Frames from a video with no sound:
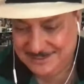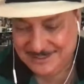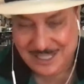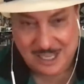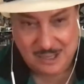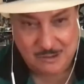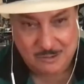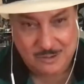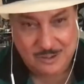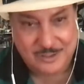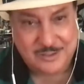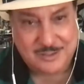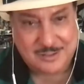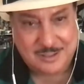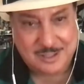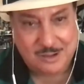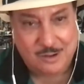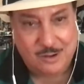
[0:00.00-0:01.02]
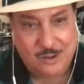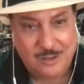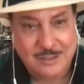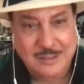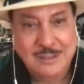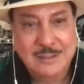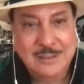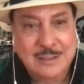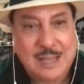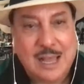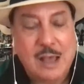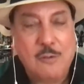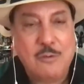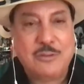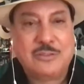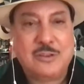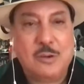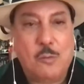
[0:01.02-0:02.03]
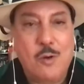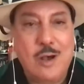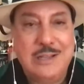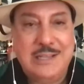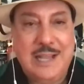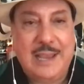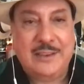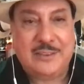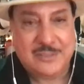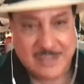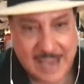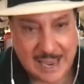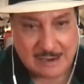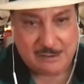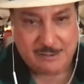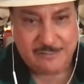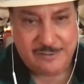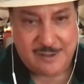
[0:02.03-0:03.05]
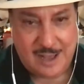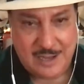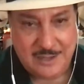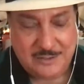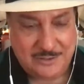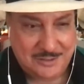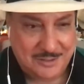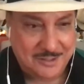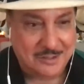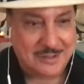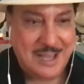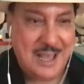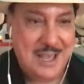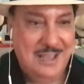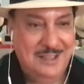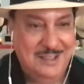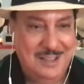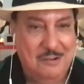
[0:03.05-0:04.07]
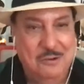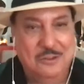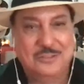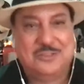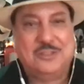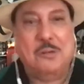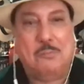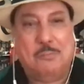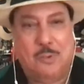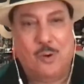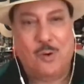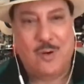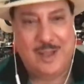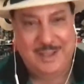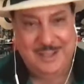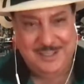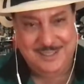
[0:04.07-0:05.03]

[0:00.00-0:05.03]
I was the one they sacrificed. Okay, I was the boy.